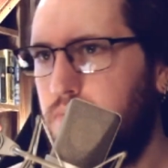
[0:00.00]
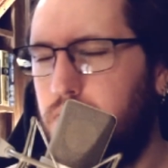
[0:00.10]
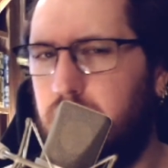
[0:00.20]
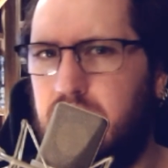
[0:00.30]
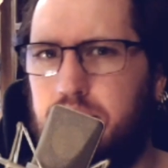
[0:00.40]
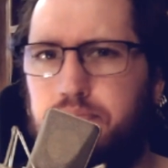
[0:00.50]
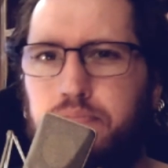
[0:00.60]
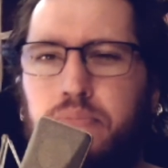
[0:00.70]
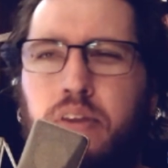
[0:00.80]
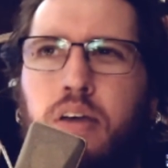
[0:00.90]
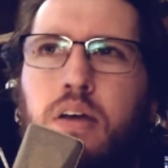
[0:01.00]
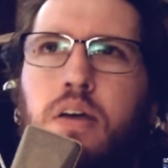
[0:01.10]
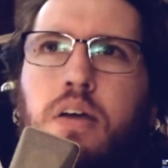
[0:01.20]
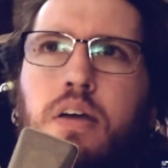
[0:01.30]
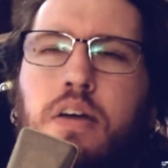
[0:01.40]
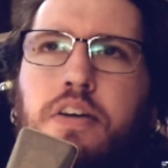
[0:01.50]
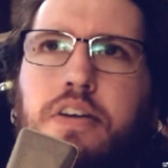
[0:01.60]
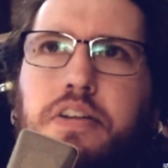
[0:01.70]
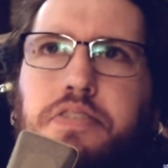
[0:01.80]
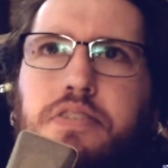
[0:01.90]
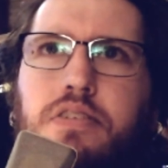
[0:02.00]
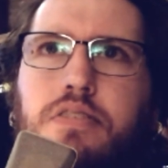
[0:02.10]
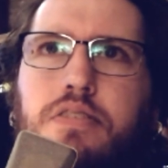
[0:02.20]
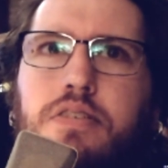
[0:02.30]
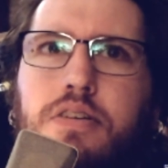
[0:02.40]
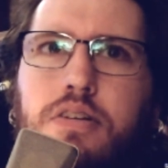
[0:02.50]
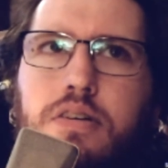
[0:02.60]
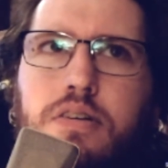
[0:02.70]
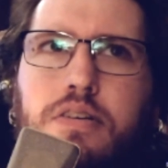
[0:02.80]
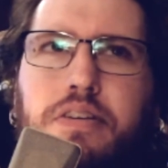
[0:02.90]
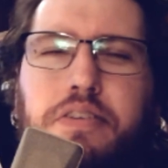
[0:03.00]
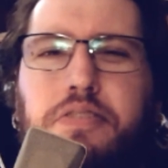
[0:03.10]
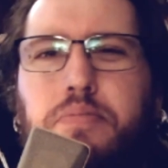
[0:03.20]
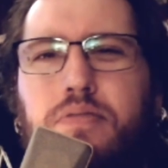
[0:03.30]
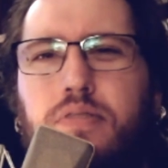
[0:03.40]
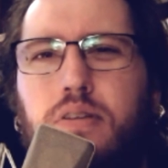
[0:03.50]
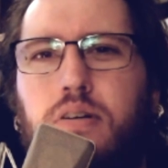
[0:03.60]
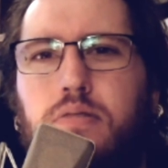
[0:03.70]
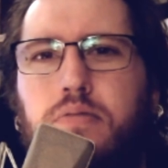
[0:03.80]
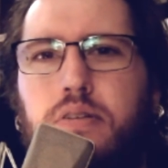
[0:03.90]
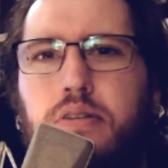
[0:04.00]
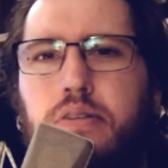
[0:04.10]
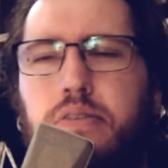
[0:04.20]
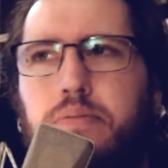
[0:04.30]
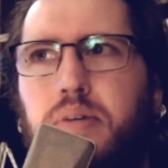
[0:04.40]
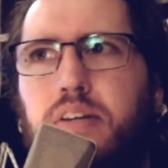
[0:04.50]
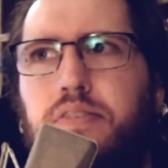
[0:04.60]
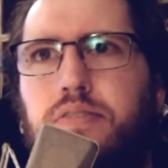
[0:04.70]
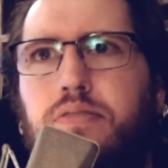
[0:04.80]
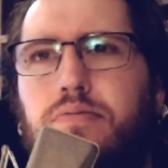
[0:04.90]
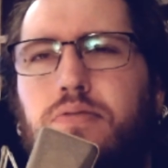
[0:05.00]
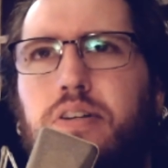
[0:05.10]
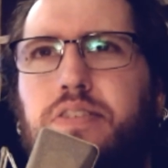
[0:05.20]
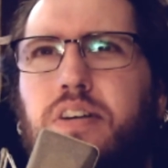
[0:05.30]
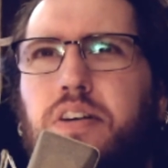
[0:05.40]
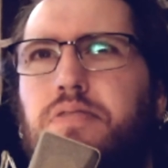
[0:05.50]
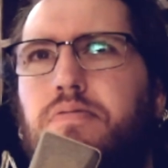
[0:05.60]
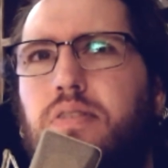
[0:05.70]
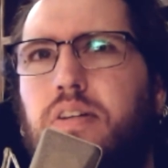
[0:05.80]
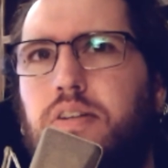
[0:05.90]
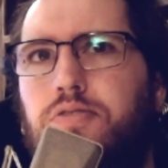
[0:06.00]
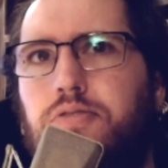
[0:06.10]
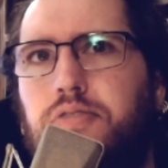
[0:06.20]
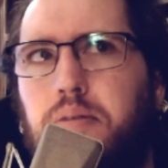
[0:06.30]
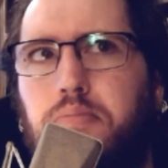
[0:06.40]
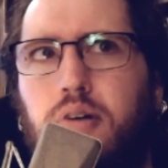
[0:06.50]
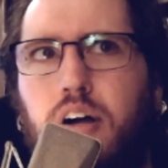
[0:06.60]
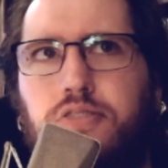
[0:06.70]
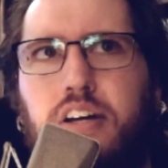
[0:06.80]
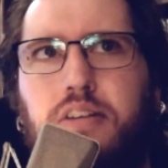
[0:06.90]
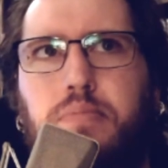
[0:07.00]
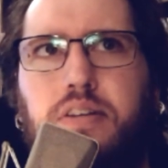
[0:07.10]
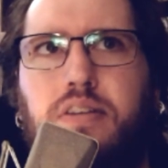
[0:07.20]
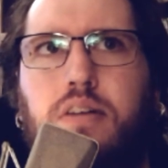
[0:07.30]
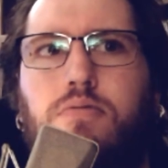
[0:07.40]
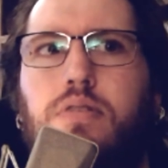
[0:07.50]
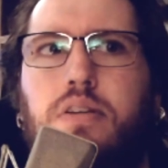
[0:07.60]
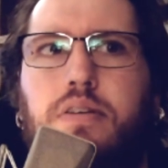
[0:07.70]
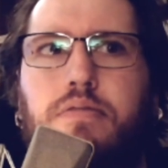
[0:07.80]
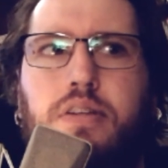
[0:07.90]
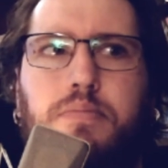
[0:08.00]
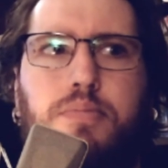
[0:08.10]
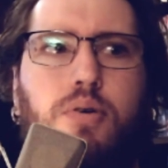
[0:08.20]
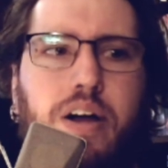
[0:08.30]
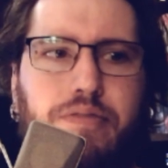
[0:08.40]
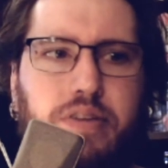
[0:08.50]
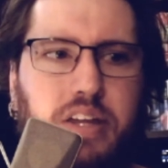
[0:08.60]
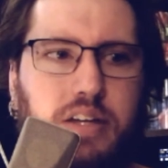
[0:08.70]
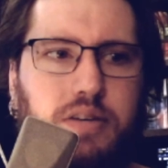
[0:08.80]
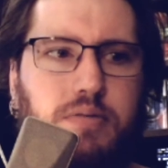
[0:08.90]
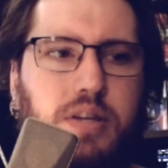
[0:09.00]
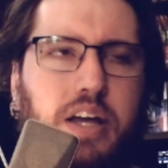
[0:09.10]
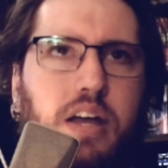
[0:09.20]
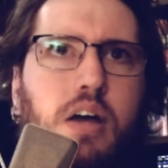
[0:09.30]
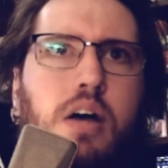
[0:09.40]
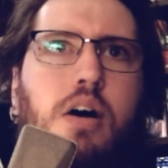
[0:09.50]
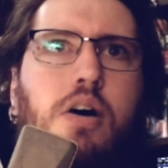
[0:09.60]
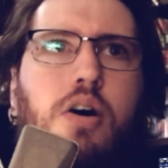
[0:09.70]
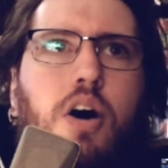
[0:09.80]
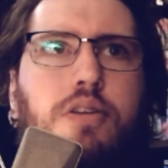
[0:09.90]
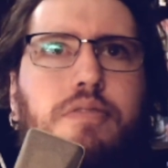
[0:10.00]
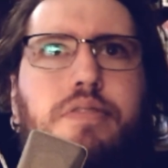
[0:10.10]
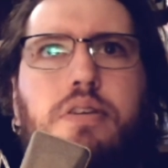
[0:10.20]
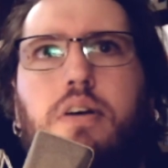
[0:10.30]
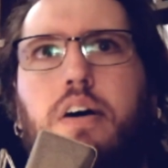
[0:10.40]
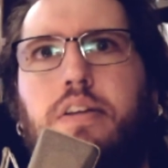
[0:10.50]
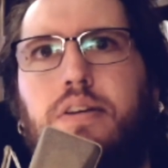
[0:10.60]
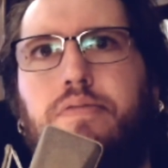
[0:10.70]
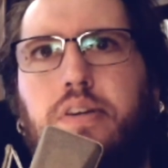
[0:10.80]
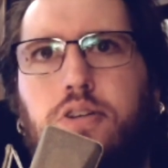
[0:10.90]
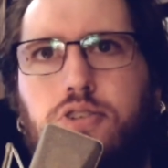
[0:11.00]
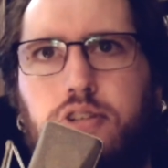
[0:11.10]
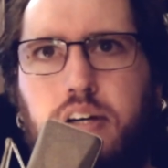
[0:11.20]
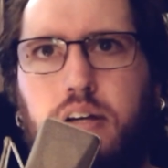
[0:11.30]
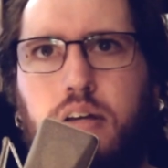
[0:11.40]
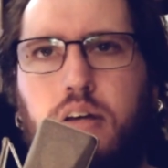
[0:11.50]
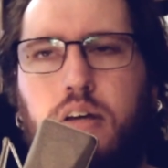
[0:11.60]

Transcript: yeah, it's a it's a bit of a long one because Voiicide is a really interesting project because I really really pour everything into it. Like all of the not giving a shit